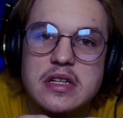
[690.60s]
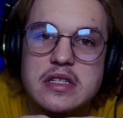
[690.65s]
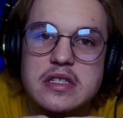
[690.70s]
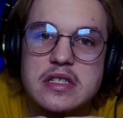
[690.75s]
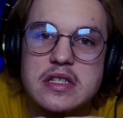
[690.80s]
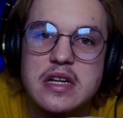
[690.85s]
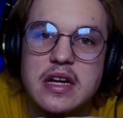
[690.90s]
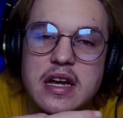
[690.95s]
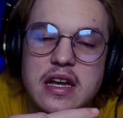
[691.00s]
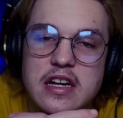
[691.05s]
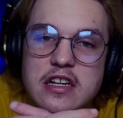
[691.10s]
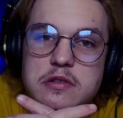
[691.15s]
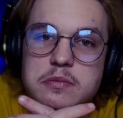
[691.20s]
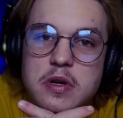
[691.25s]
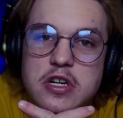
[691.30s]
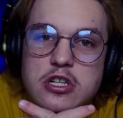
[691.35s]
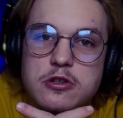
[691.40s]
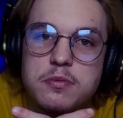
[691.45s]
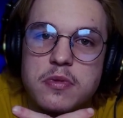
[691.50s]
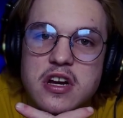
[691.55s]
to get as
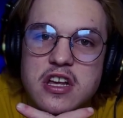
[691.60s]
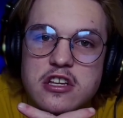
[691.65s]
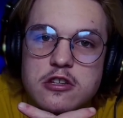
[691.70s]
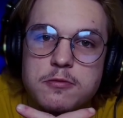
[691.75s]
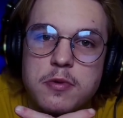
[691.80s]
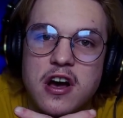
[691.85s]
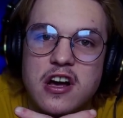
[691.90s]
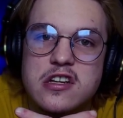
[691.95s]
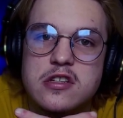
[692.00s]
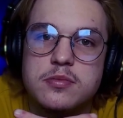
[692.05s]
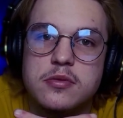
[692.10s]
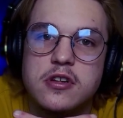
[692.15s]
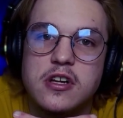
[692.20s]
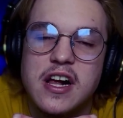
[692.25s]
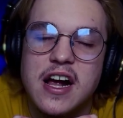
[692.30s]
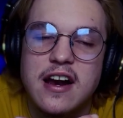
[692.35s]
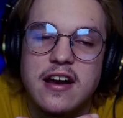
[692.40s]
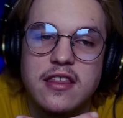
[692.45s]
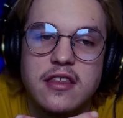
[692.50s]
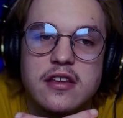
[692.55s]
much money as possible
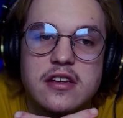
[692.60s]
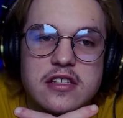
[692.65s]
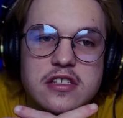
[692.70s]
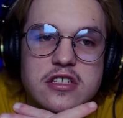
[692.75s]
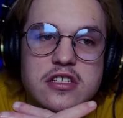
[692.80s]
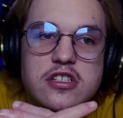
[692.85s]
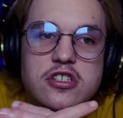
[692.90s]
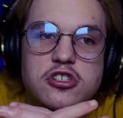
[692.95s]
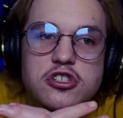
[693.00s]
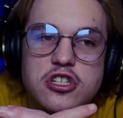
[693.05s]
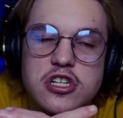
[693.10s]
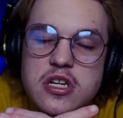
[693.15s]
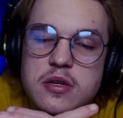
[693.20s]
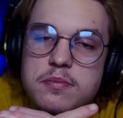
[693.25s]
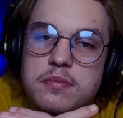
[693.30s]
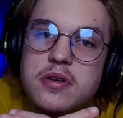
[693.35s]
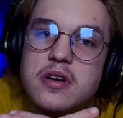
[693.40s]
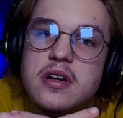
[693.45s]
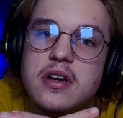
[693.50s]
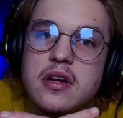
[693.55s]
out of these cheap
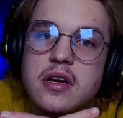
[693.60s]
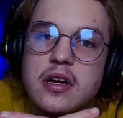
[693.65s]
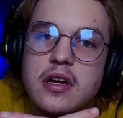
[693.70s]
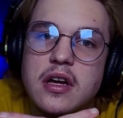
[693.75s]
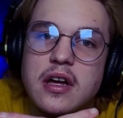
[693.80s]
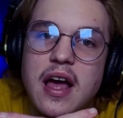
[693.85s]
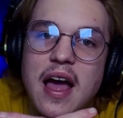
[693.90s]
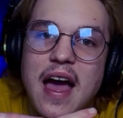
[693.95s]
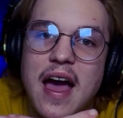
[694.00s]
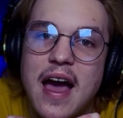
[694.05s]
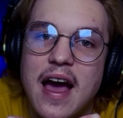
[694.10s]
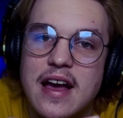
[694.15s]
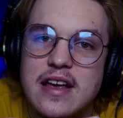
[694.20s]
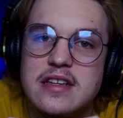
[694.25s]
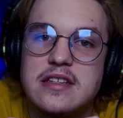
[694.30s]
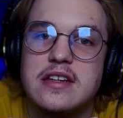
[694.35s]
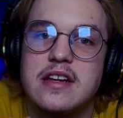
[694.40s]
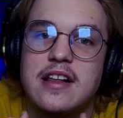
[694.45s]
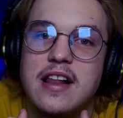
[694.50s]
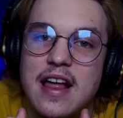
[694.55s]

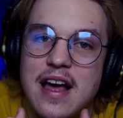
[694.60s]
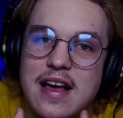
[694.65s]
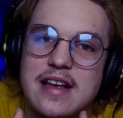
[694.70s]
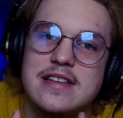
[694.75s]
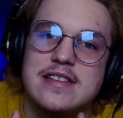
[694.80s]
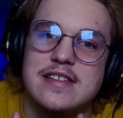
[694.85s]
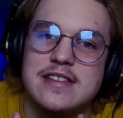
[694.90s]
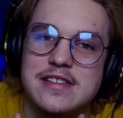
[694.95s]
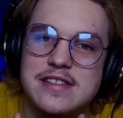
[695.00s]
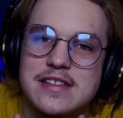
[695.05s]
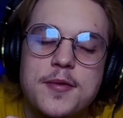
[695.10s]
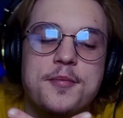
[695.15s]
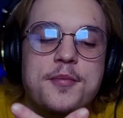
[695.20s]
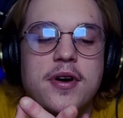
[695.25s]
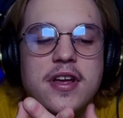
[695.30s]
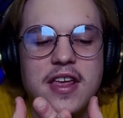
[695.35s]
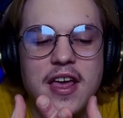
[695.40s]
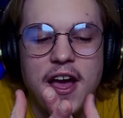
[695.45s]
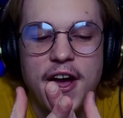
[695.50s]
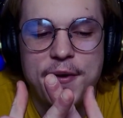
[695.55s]
ass glasses.
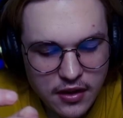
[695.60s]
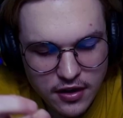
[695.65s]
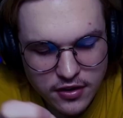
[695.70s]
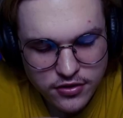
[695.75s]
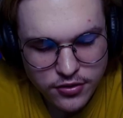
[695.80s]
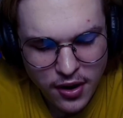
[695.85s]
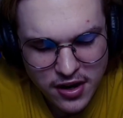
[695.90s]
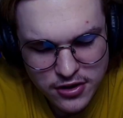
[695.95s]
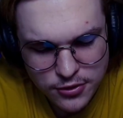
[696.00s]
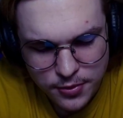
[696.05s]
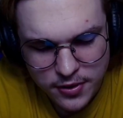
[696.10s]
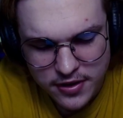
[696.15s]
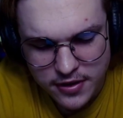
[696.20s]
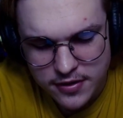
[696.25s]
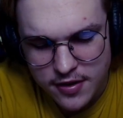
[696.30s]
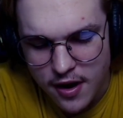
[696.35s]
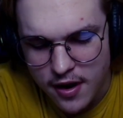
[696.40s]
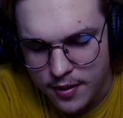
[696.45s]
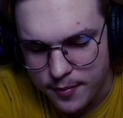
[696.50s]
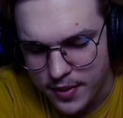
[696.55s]
But yeah, so I just wanted to
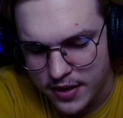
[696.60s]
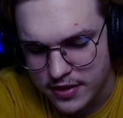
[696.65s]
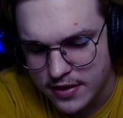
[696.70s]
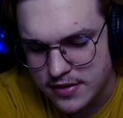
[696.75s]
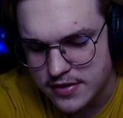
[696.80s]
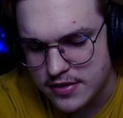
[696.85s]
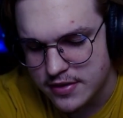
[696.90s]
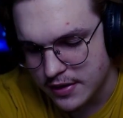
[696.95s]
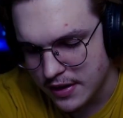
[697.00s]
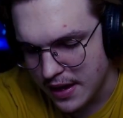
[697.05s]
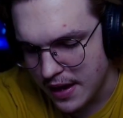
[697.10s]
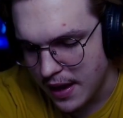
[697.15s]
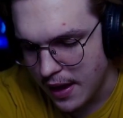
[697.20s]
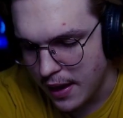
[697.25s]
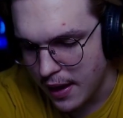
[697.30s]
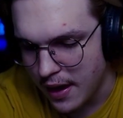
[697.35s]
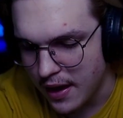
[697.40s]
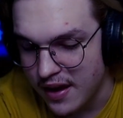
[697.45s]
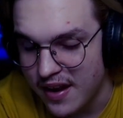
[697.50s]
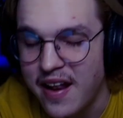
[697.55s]
talk about this
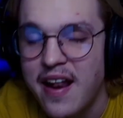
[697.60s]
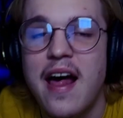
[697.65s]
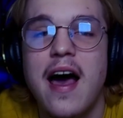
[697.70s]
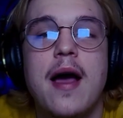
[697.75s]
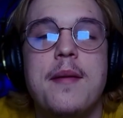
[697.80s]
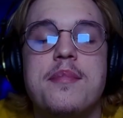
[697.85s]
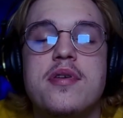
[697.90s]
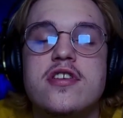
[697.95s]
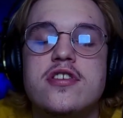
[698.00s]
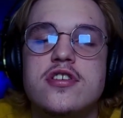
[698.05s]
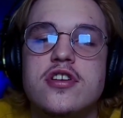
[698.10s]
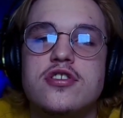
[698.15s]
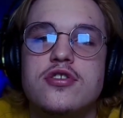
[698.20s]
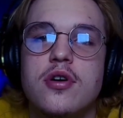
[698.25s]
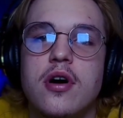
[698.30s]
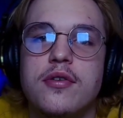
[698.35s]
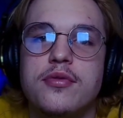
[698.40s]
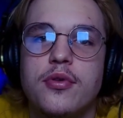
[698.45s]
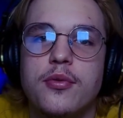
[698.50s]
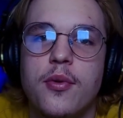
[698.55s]
today, and I appreciate you
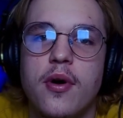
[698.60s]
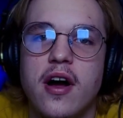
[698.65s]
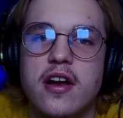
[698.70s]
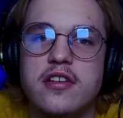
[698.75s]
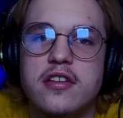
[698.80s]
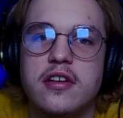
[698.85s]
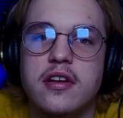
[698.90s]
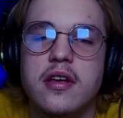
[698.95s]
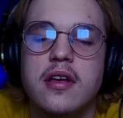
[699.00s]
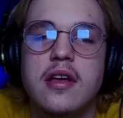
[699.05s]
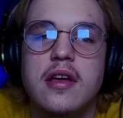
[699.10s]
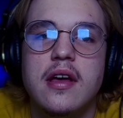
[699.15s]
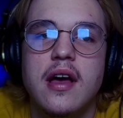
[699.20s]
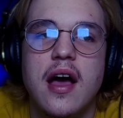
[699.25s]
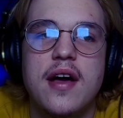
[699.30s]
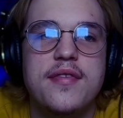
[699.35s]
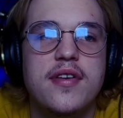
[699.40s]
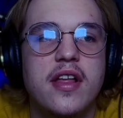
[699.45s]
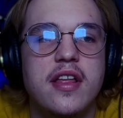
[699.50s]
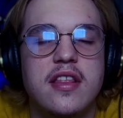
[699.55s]
all for watching.
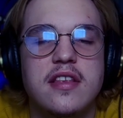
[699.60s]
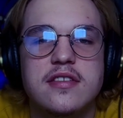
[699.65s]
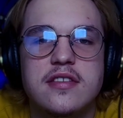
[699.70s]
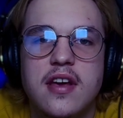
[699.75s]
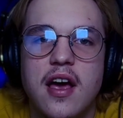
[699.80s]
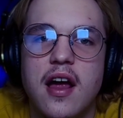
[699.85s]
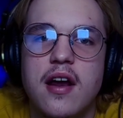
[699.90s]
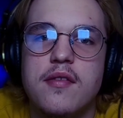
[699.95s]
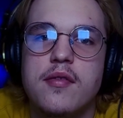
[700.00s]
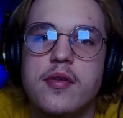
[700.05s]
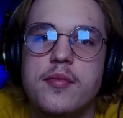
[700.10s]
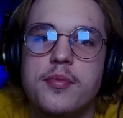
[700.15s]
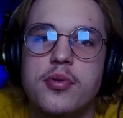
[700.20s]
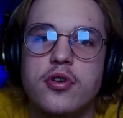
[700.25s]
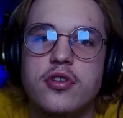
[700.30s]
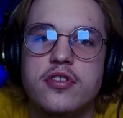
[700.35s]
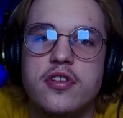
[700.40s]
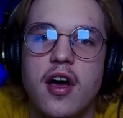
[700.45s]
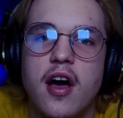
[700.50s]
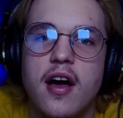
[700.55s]
I feel like this is kind of an
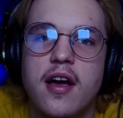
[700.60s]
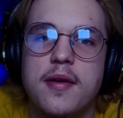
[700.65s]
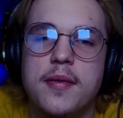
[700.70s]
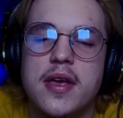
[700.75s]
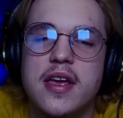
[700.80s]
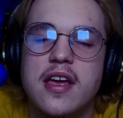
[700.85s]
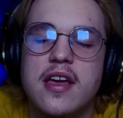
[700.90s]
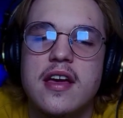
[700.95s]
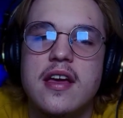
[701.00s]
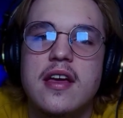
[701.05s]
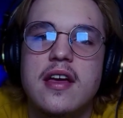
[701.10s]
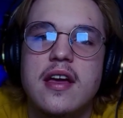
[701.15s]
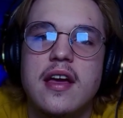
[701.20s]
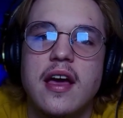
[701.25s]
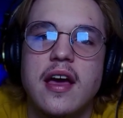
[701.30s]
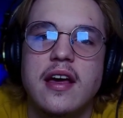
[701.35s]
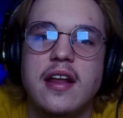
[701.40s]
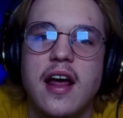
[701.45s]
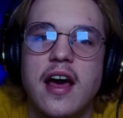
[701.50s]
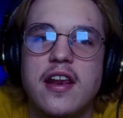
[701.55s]
important topic,
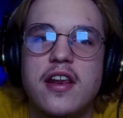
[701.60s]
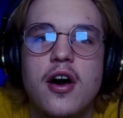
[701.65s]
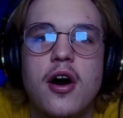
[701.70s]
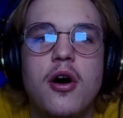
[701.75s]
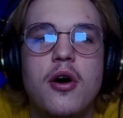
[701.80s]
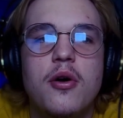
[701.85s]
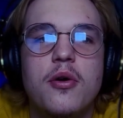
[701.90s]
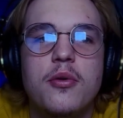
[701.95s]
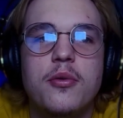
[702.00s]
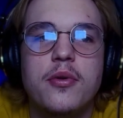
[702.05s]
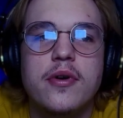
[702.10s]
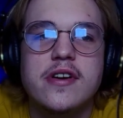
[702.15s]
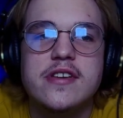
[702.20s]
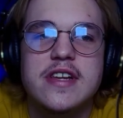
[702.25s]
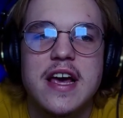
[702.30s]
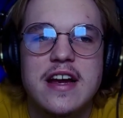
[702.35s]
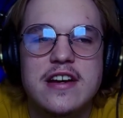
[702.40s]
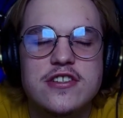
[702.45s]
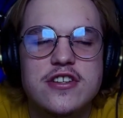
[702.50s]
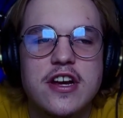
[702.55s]
and I know we're a
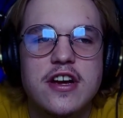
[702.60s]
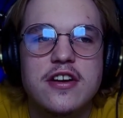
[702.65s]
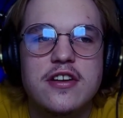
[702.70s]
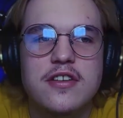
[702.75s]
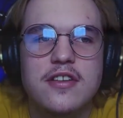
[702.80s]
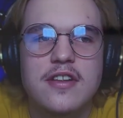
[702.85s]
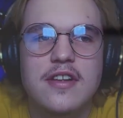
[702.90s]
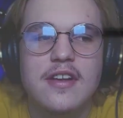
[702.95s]
tech channel,